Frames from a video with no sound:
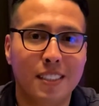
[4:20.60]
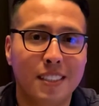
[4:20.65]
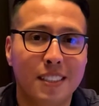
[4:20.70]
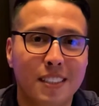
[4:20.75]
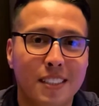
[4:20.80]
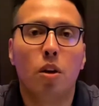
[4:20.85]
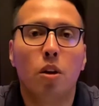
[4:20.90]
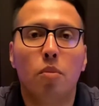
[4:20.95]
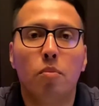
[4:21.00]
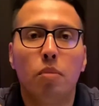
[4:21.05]

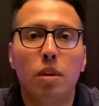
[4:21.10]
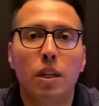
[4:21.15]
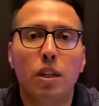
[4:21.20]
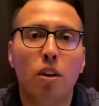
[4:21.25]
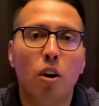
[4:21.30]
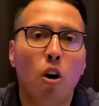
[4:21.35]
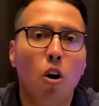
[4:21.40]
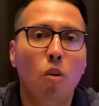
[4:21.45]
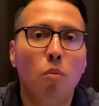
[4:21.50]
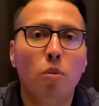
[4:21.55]
Being a
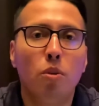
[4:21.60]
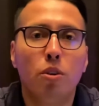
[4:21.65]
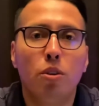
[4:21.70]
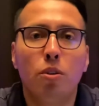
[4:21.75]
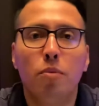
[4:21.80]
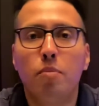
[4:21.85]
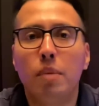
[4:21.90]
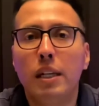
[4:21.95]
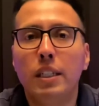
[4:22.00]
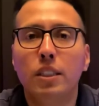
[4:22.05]
homeowner makes
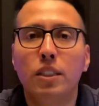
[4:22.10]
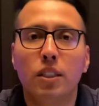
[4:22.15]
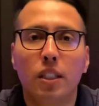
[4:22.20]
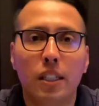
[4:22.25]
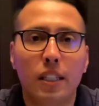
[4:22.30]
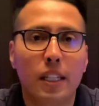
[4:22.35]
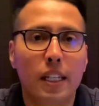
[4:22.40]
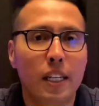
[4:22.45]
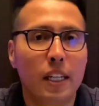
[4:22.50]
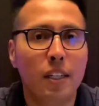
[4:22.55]
you the
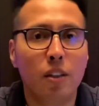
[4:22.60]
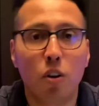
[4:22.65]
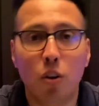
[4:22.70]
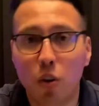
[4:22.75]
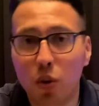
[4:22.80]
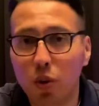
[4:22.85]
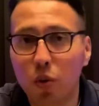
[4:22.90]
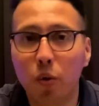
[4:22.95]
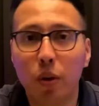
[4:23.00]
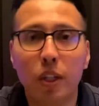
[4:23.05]
king or
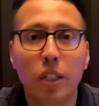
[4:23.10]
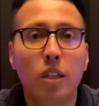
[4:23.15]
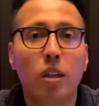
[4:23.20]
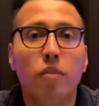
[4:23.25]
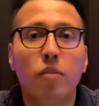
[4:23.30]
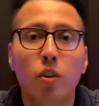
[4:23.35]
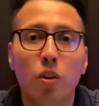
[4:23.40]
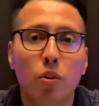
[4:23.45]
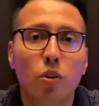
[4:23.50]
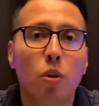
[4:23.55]
queen of your
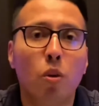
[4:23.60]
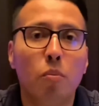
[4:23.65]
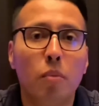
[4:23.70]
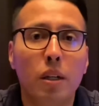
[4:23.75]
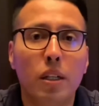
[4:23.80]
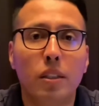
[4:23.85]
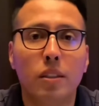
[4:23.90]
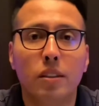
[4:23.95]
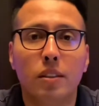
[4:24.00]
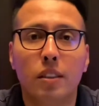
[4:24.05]
domain,
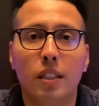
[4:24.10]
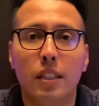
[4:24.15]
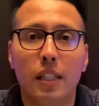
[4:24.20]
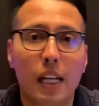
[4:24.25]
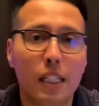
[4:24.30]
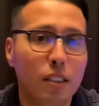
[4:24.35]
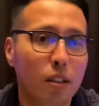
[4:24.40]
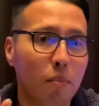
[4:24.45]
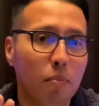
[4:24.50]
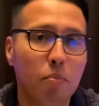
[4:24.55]
and that's a
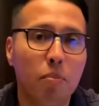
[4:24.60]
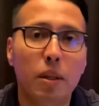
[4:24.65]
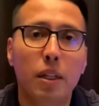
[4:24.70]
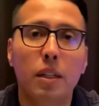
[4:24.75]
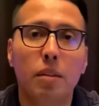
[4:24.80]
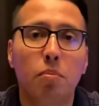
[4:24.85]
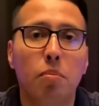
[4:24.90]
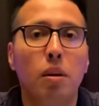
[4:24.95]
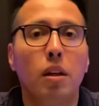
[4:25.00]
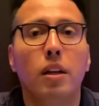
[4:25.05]
big
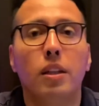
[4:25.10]
plus.